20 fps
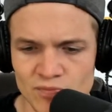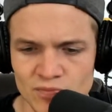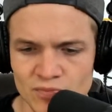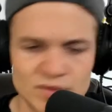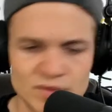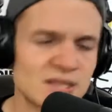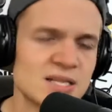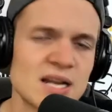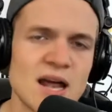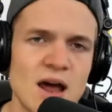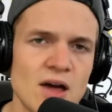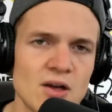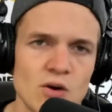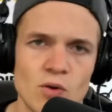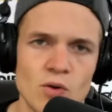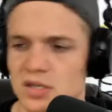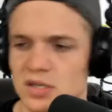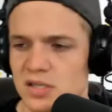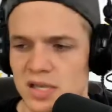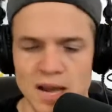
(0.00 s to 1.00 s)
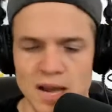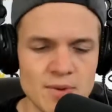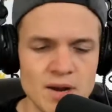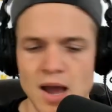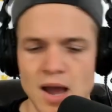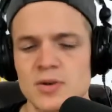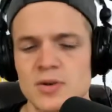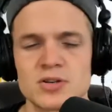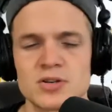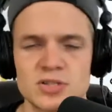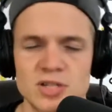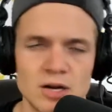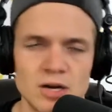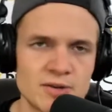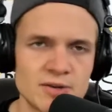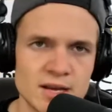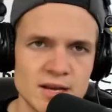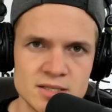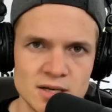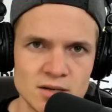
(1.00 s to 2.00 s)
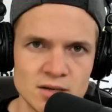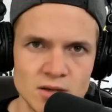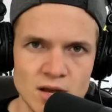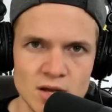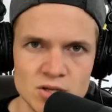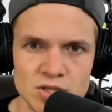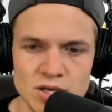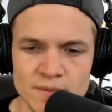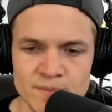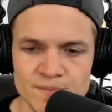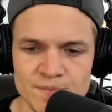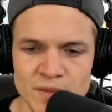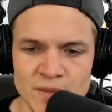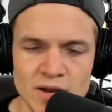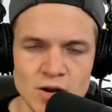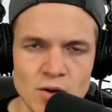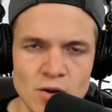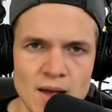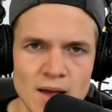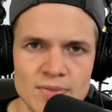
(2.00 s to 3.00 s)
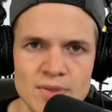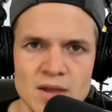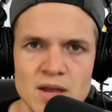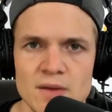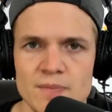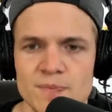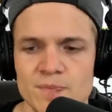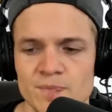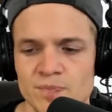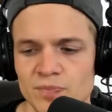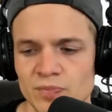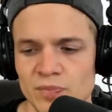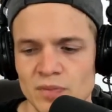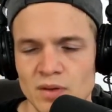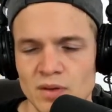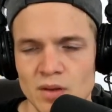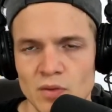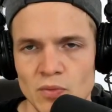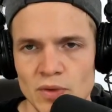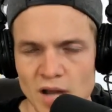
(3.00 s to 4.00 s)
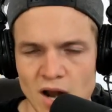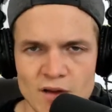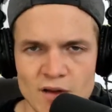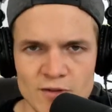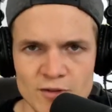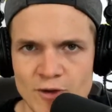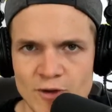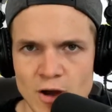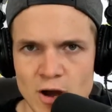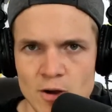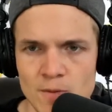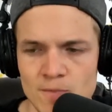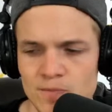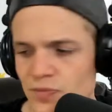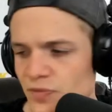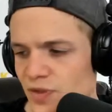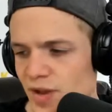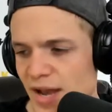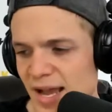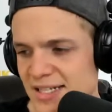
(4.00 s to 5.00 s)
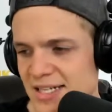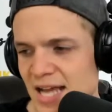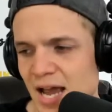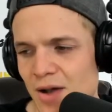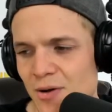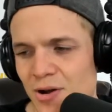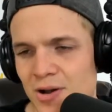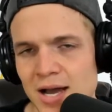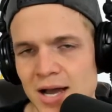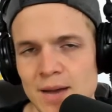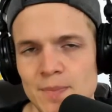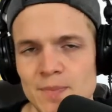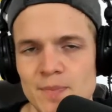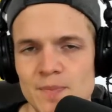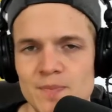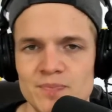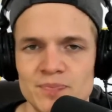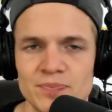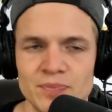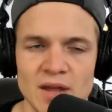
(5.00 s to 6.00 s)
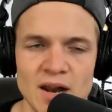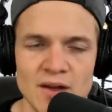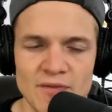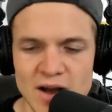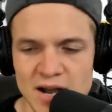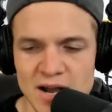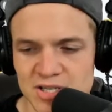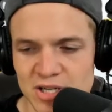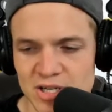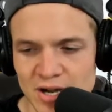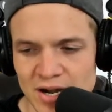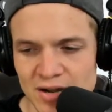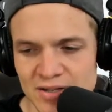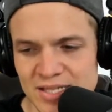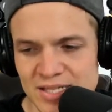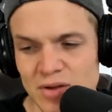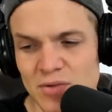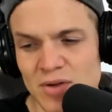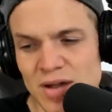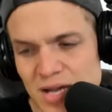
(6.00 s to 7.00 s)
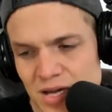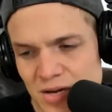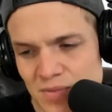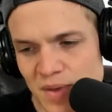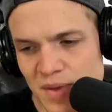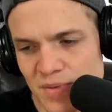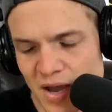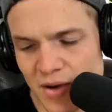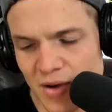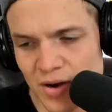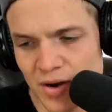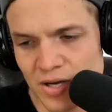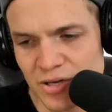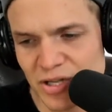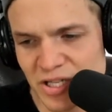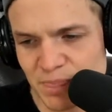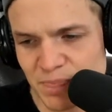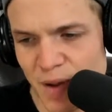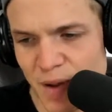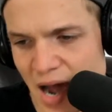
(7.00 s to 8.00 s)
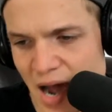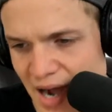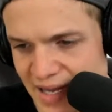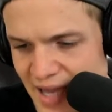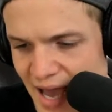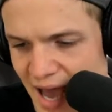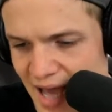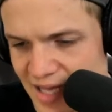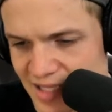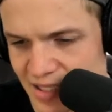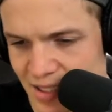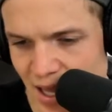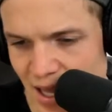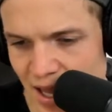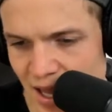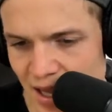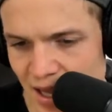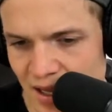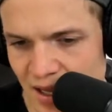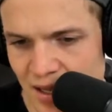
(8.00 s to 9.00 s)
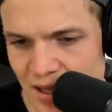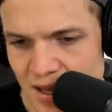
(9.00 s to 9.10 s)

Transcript: That's not how that works. Like, I'm going to do this $100,000 launch. You know what? We got off the phone. The next day I woke up and I boxed her and I was like, well, maybe I want to do this podcast thing.